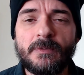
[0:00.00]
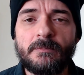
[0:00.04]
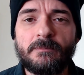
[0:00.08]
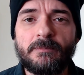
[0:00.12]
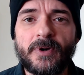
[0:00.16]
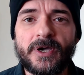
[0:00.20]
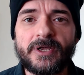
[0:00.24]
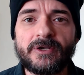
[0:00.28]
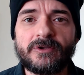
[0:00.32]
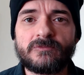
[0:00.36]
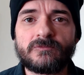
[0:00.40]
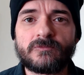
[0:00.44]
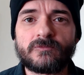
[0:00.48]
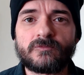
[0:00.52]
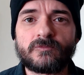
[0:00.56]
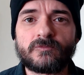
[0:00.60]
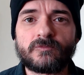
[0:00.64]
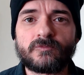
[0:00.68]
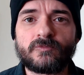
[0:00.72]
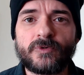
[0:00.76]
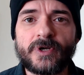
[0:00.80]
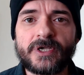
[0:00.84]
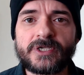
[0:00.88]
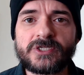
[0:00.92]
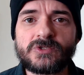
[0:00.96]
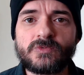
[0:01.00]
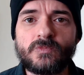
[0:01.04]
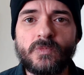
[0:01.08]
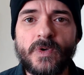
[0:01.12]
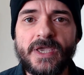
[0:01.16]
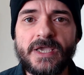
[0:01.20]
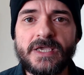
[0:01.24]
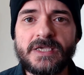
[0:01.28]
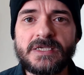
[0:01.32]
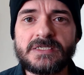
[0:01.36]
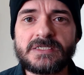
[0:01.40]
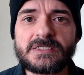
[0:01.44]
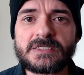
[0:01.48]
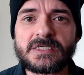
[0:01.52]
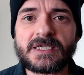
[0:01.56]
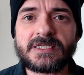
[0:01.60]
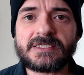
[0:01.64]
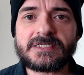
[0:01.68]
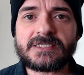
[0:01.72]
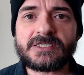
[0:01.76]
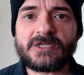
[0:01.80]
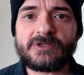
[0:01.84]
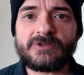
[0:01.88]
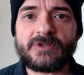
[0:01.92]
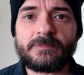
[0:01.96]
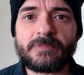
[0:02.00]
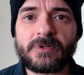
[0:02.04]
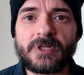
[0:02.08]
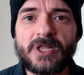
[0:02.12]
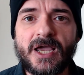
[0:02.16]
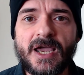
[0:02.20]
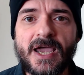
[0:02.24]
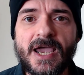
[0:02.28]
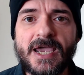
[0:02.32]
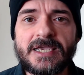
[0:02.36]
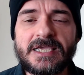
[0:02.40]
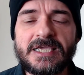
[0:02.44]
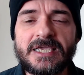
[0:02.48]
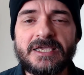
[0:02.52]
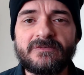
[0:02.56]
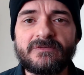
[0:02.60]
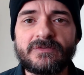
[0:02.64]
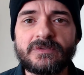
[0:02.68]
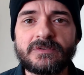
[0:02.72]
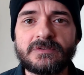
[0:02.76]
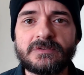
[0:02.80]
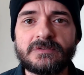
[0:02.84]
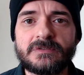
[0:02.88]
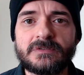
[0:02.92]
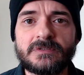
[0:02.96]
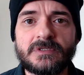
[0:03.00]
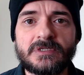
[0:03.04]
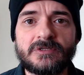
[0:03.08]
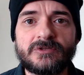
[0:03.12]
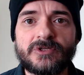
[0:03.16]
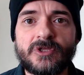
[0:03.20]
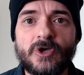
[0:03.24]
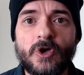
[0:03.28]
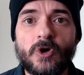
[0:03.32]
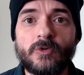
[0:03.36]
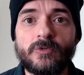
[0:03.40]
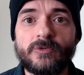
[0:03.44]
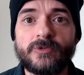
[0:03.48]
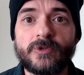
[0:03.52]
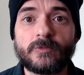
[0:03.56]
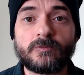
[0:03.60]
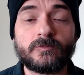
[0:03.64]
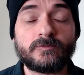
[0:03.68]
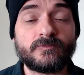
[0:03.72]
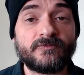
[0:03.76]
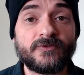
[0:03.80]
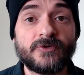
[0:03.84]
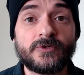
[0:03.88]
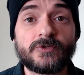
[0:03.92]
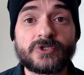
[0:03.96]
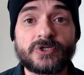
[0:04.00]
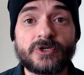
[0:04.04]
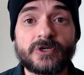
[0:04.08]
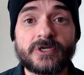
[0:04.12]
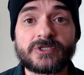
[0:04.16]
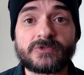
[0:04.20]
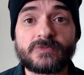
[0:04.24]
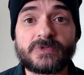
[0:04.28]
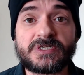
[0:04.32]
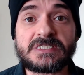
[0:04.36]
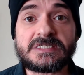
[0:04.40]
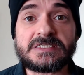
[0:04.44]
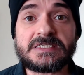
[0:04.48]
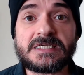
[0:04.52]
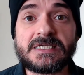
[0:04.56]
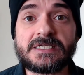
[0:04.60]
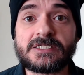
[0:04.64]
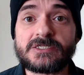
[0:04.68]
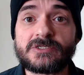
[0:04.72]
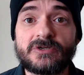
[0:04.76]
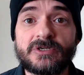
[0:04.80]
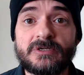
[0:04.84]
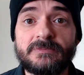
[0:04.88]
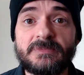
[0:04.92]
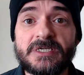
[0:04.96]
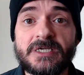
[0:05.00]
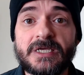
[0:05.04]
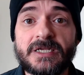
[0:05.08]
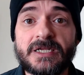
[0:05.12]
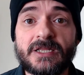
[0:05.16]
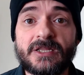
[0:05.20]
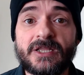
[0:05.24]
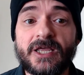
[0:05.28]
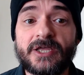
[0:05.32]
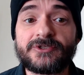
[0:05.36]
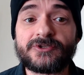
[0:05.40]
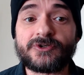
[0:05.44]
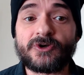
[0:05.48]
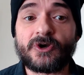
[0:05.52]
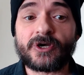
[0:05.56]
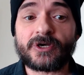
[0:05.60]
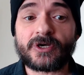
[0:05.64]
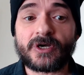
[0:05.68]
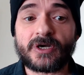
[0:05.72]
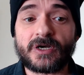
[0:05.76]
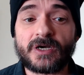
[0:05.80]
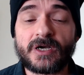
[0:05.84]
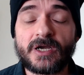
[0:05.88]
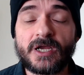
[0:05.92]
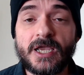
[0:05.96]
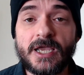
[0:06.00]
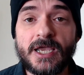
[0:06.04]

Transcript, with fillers: but Rick's ways can still apply even though the future as we see is going to be getting a lot darker.